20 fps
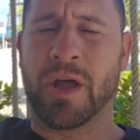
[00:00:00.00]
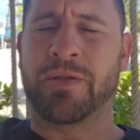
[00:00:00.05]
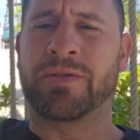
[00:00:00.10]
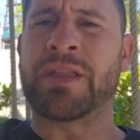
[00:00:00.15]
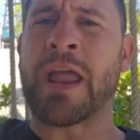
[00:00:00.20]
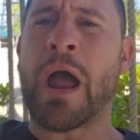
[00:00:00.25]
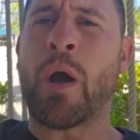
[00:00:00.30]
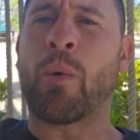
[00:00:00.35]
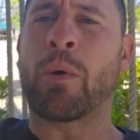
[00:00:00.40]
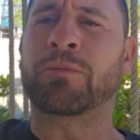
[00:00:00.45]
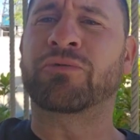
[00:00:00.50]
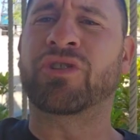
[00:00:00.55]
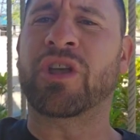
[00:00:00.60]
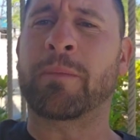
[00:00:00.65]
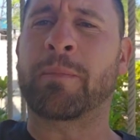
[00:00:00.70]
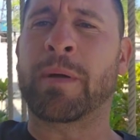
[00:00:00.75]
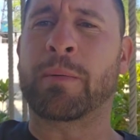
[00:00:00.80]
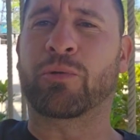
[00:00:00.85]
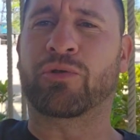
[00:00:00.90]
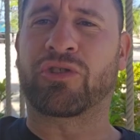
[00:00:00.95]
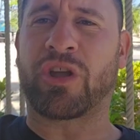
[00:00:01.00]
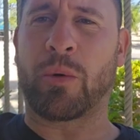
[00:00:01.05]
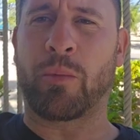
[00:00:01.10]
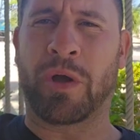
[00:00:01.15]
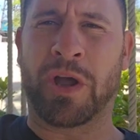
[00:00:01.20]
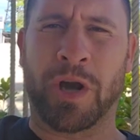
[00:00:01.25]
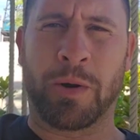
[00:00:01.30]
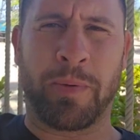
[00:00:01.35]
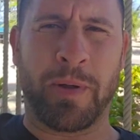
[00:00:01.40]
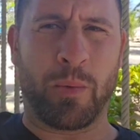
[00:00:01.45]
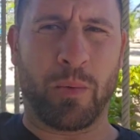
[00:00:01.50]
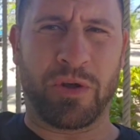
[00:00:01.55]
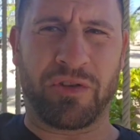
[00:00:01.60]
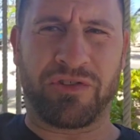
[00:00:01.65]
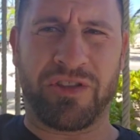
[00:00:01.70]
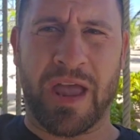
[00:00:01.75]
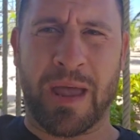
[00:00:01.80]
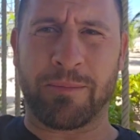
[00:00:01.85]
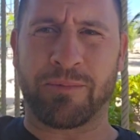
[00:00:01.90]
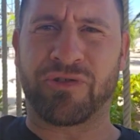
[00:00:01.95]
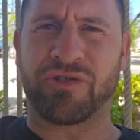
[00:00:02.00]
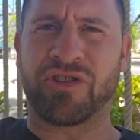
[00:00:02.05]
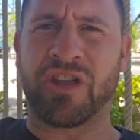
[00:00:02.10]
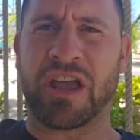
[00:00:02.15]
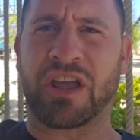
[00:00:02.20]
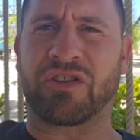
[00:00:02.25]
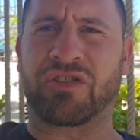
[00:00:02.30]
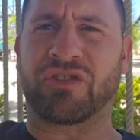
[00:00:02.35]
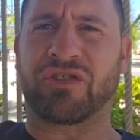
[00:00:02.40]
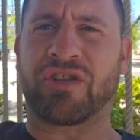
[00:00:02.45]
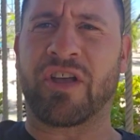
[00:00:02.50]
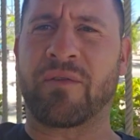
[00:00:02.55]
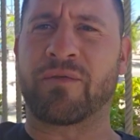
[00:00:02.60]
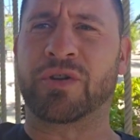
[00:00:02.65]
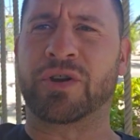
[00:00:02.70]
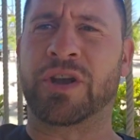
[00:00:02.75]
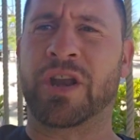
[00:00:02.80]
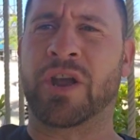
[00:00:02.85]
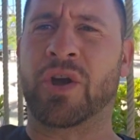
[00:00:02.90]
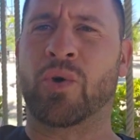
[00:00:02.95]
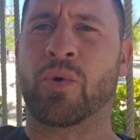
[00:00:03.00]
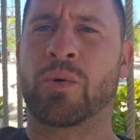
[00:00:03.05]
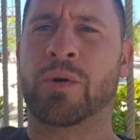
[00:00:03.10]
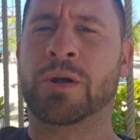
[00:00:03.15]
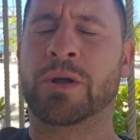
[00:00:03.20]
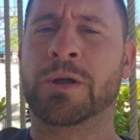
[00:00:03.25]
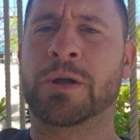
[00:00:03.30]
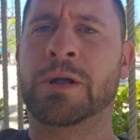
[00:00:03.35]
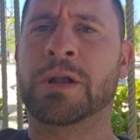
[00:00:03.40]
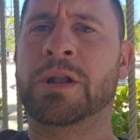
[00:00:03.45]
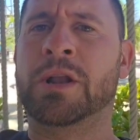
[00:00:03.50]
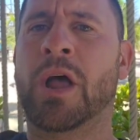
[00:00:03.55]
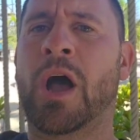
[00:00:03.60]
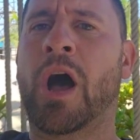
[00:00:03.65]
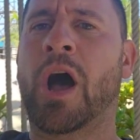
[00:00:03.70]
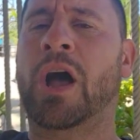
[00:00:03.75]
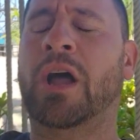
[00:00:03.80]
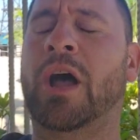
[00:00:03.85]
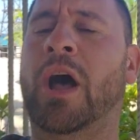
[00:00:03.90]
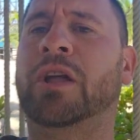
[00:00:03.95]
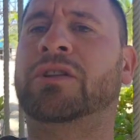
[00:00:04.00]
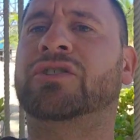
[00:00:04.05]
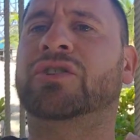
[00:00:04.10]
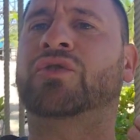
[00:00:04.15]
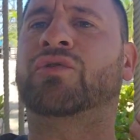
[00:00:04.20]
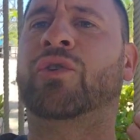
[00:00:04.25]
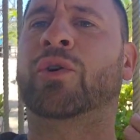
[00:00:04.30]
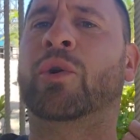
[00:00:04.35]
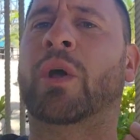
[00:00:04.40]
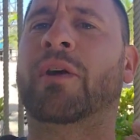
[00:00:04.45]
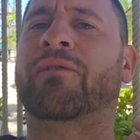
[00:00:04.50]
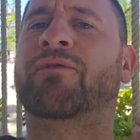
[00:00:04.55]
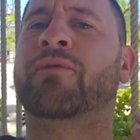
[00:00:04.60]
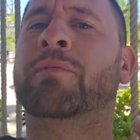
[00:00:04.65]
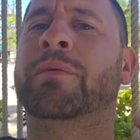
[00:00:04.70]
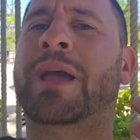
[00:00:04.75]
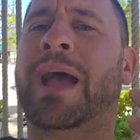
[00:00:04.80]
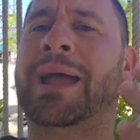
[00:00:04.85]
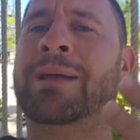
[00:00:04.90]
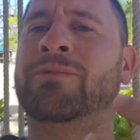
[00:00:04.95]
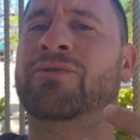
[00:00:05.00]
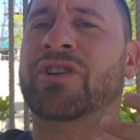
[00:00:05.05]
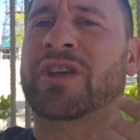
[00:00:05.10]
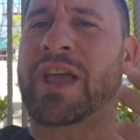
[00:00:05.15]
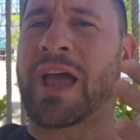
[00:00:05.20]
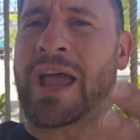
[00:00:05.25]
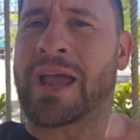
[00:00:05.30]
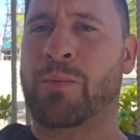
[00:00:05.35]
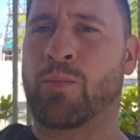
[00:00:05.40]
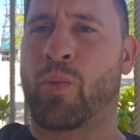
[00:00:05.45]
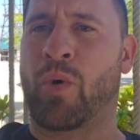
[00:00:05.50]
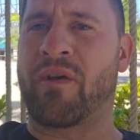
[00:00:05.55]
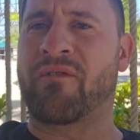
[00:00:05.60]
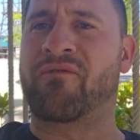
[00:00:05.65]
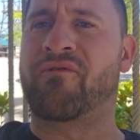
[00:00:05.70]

Now I'm seeing people say we're going to beat West Ham 6-7-0. I just feel like from game to game we're